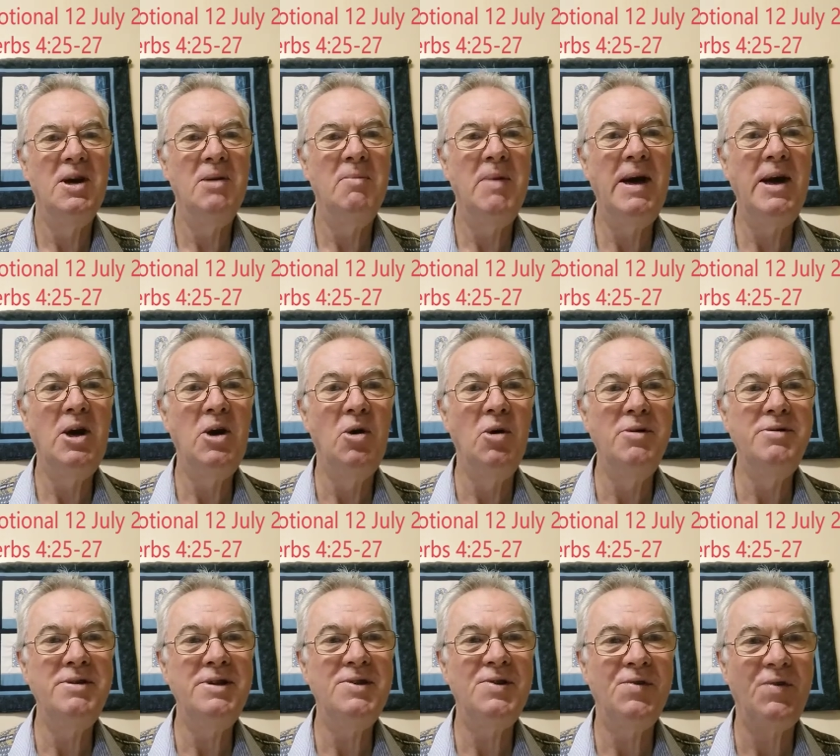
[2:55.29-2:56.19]
May He
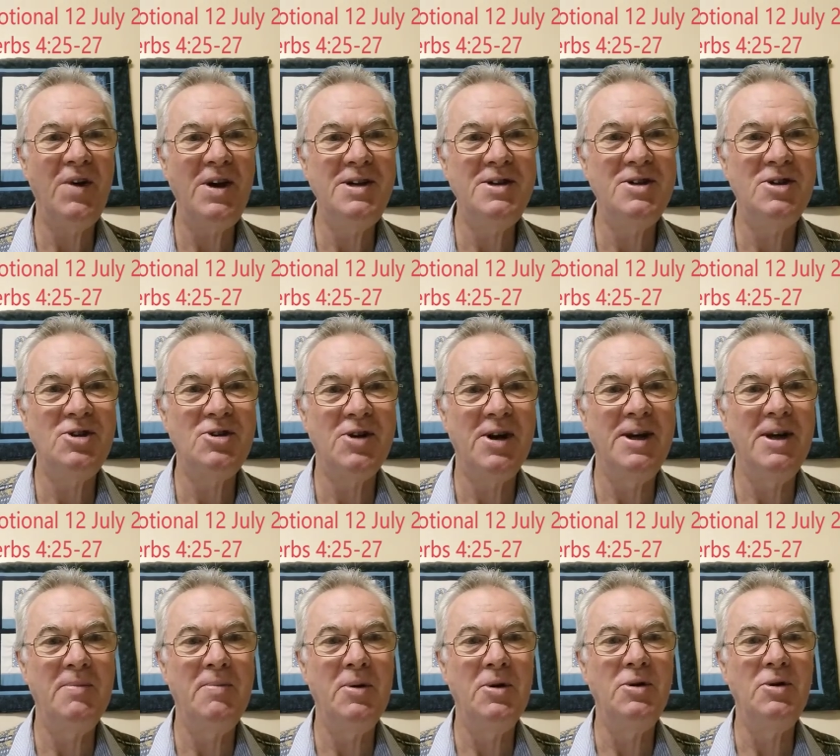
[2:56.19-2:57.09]
cause His face to shine
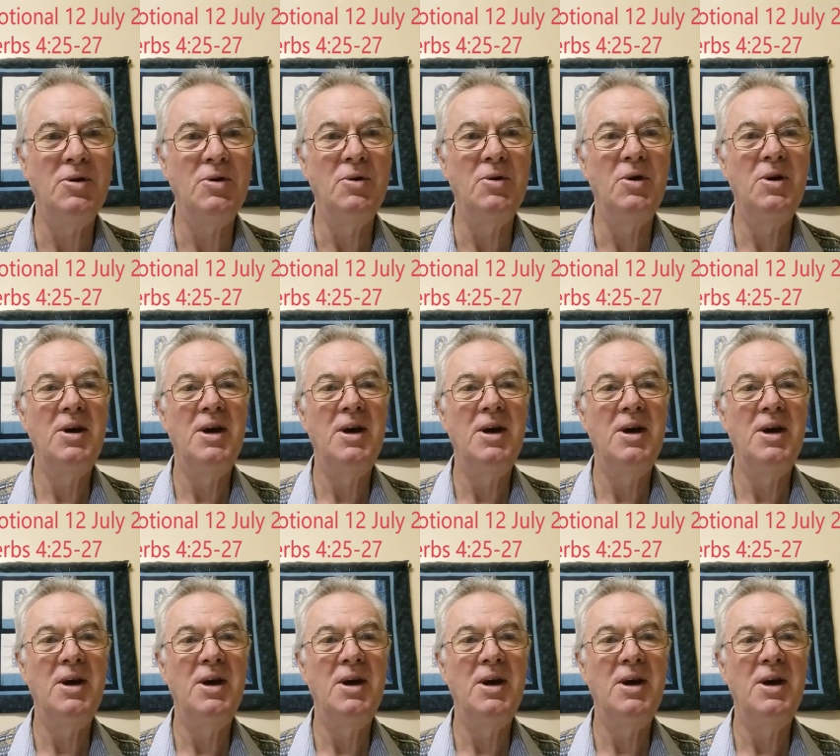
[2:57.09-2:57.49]
upon you